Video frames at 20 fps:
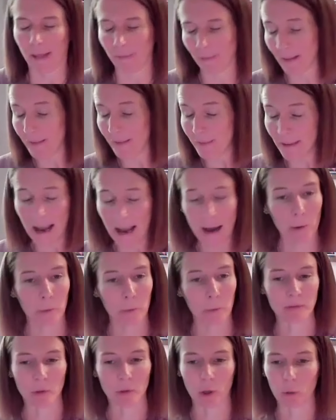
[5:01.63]
And now
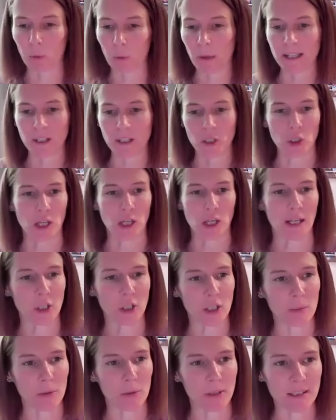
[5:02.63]
we've got, where does Chat
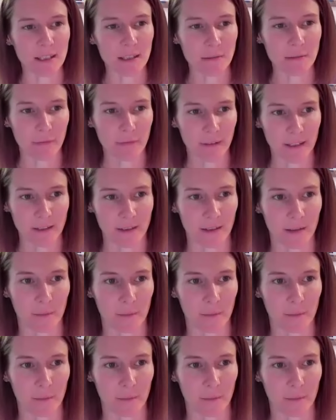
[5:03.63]
GPT fit